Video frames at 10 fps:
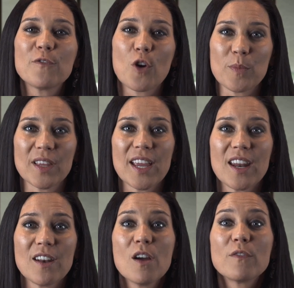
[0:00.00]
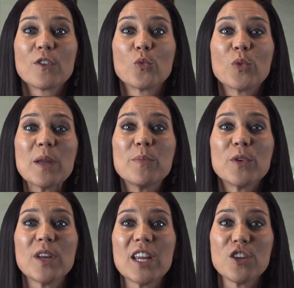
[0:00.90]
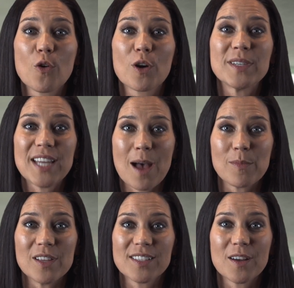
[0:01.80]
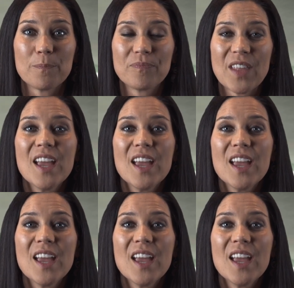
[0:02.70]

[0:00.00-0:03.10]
formulated for rebooting your metabolism.